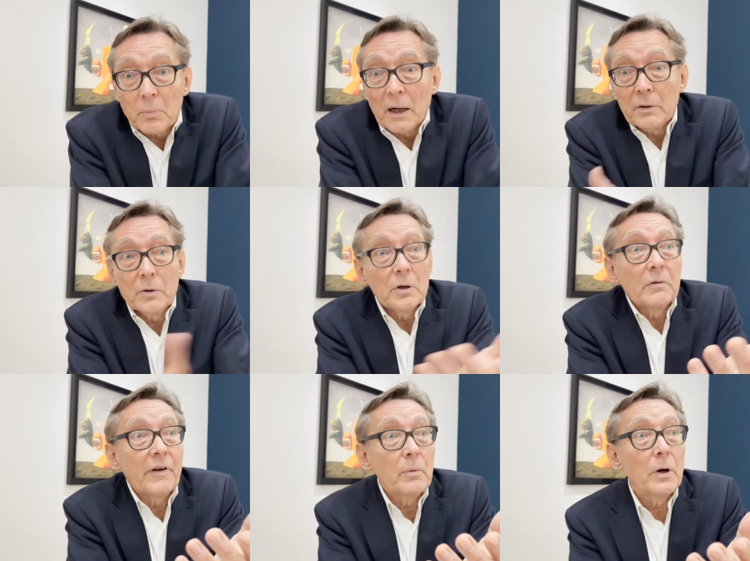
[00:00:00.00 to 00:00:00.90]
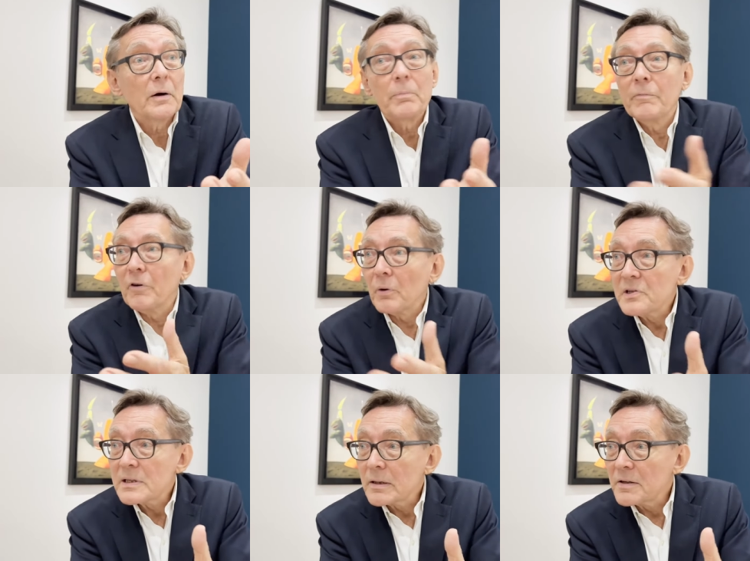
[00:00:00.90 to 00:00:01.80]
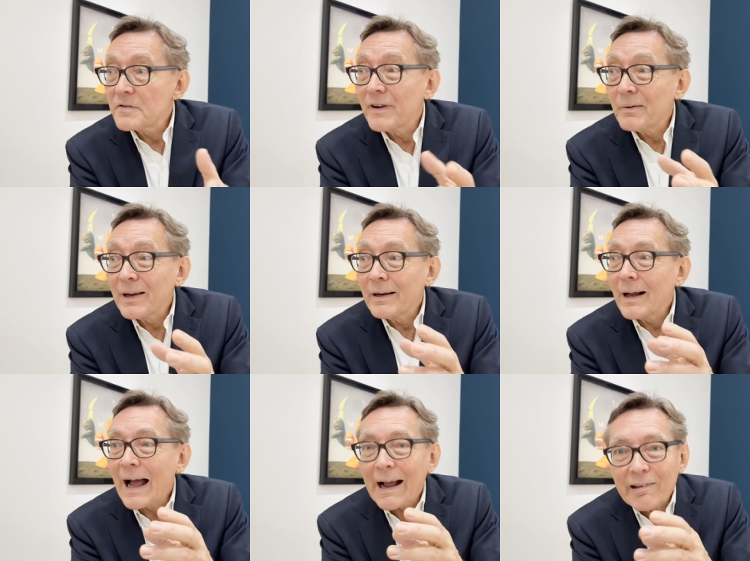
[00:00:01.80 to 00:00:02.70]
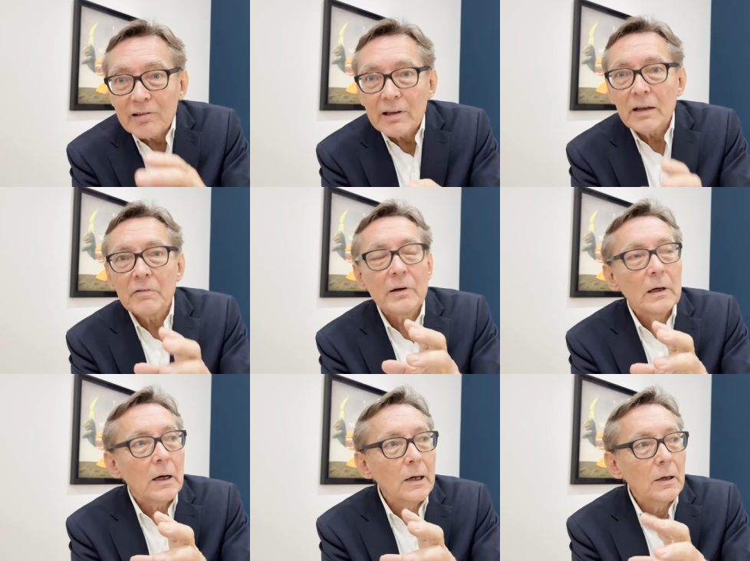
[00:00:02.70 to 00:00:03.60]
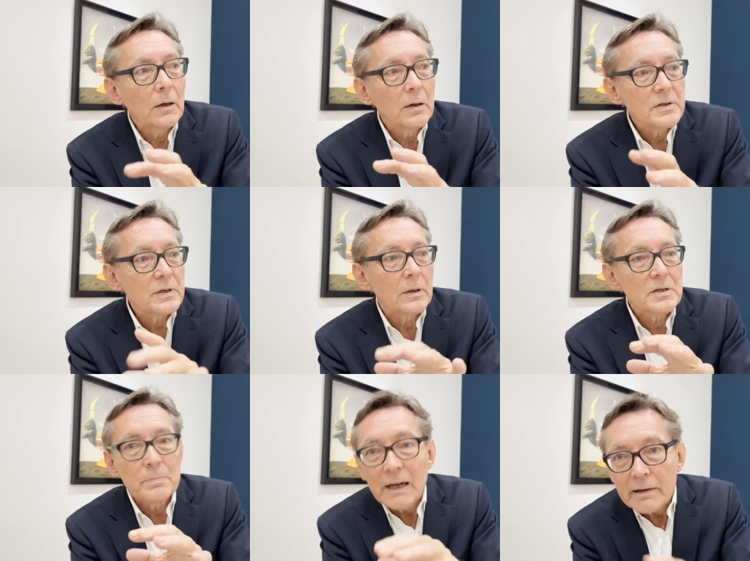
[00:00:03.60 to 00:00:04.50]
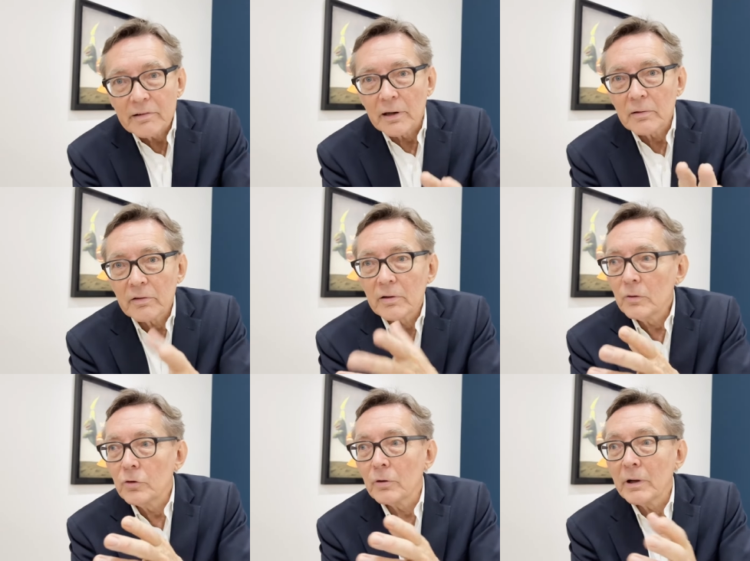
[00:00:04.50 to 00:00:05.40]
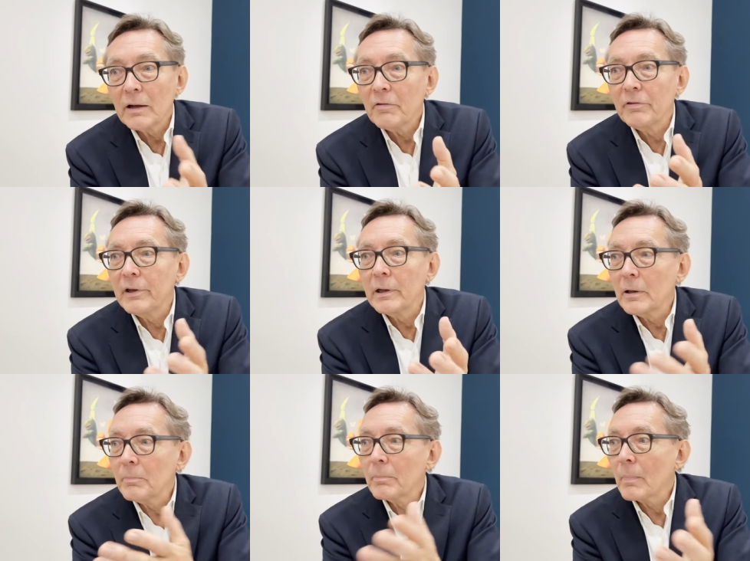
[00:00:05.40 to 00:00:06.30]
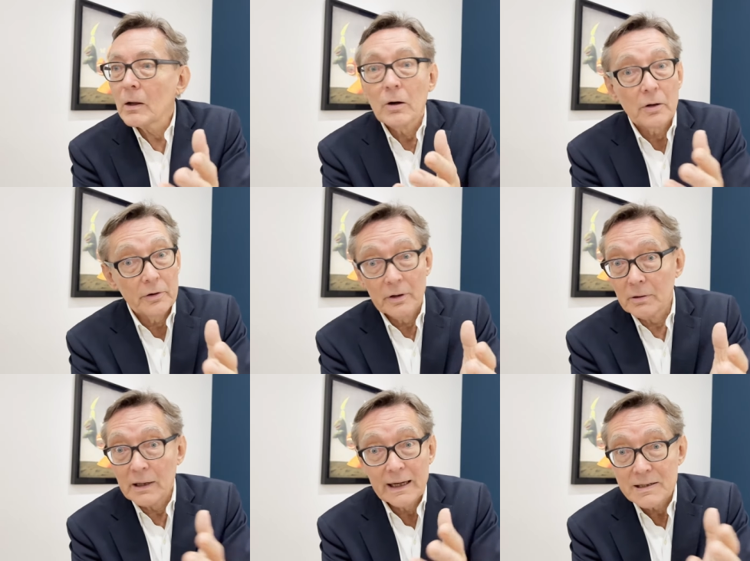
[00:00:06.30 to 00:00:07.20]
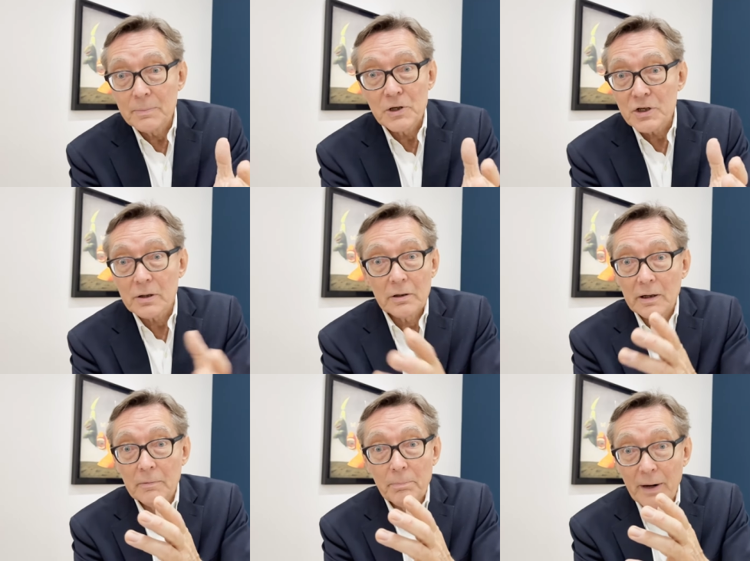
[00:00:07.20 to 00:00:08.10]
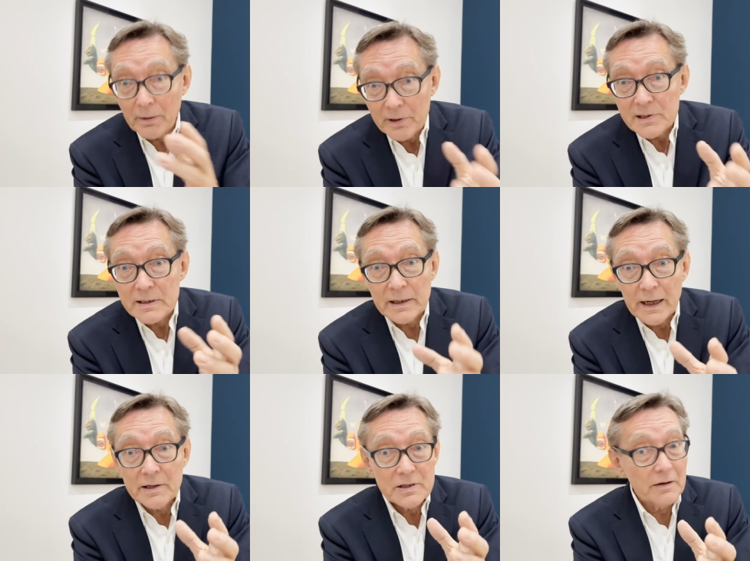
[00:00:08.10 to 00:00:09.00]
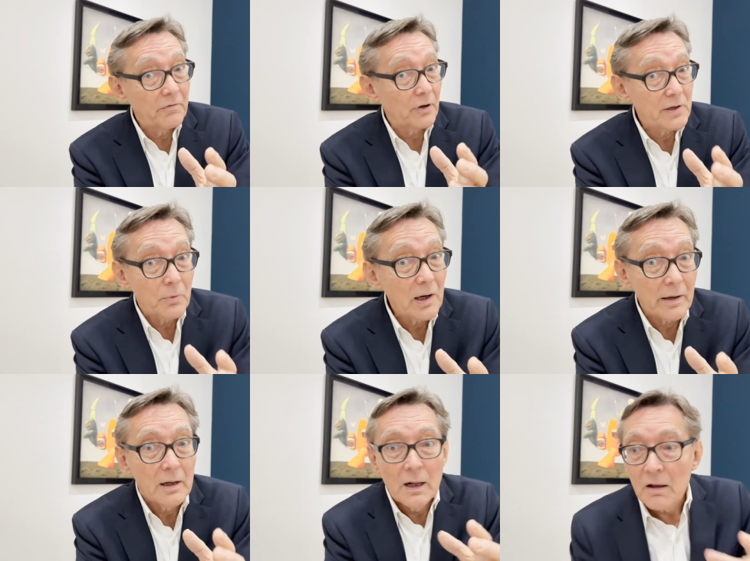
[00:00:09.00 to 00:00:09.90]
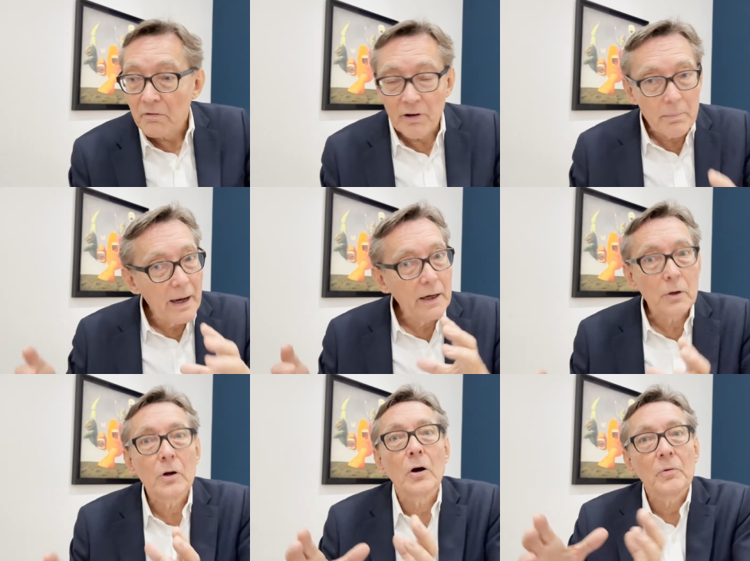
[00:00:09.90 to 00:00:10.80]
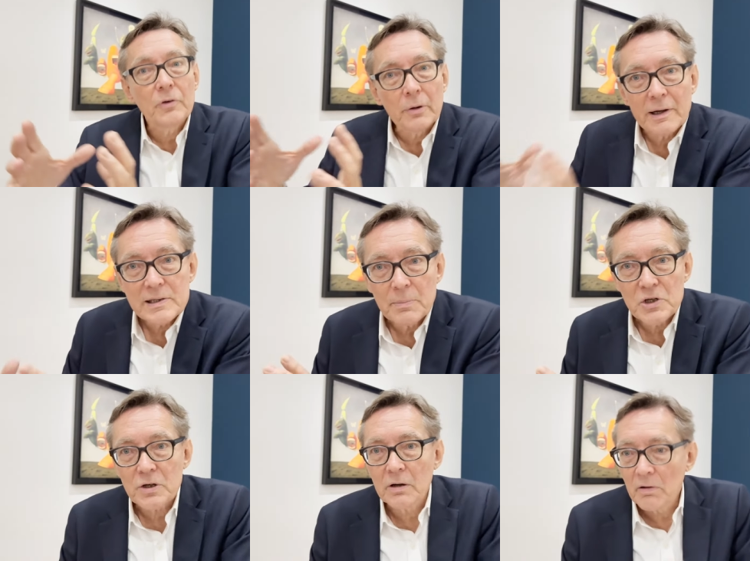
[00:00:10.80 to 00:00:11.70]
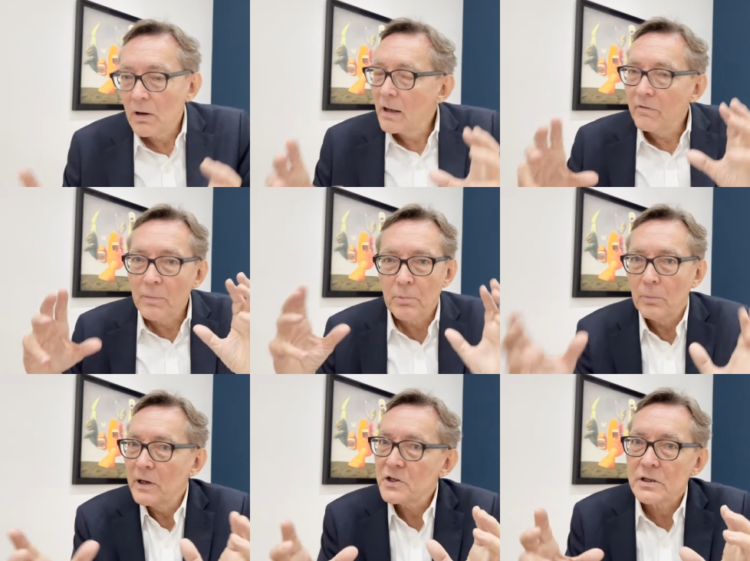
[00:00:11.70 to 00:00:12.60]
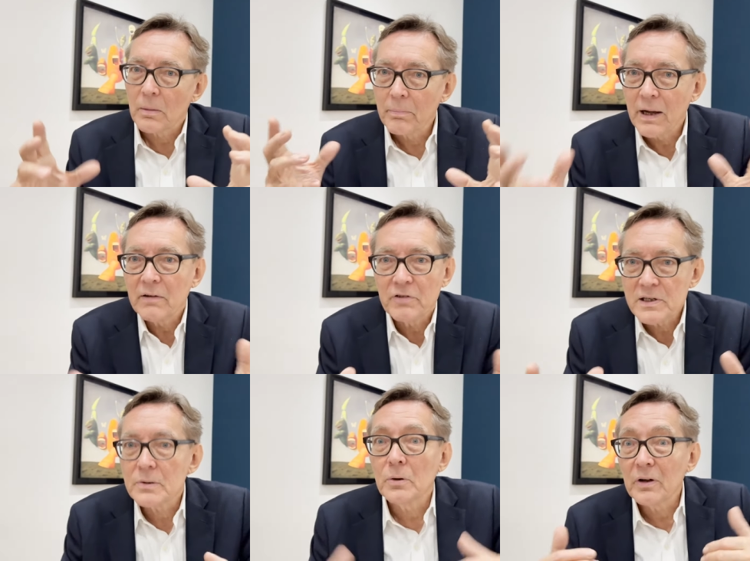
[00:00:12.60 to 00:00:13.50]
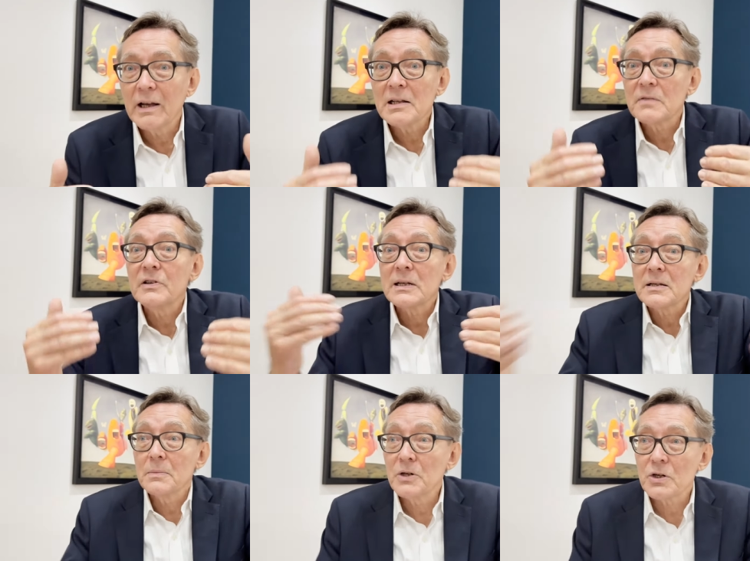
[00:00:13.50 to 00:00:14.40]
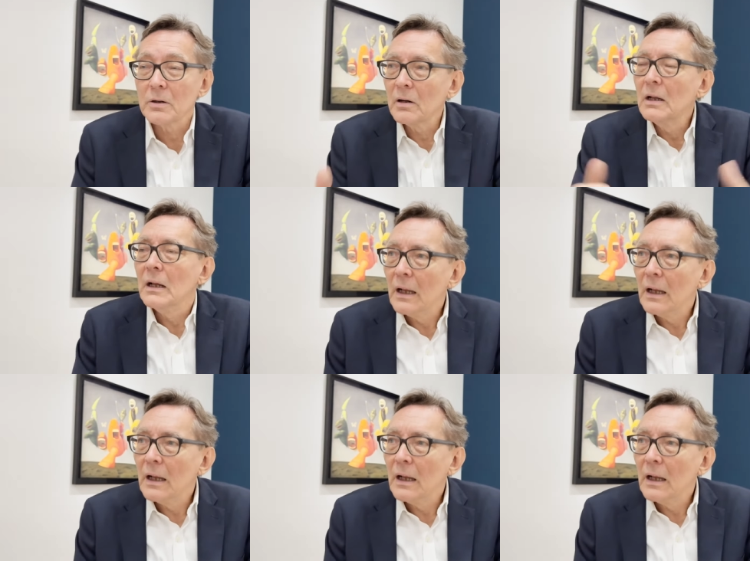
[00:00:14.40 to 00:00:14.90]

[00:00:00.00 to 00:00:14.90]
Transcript: But, you know, they were, for instance, very active uh, as, as militant during the colonial exhibition in Paris in 1931. Yes. They made a counter exhibition, they published some manifesto against this exhibition.